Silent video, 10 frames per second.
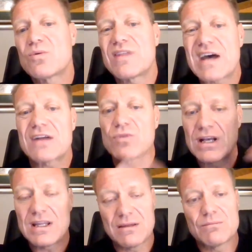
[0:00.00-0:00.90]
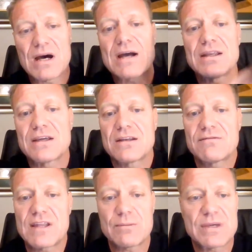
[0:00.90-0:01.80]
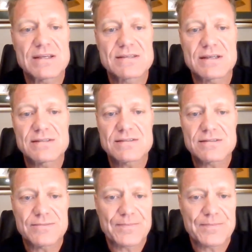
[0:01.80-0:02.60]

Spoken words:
without really mining it, if that makes sense.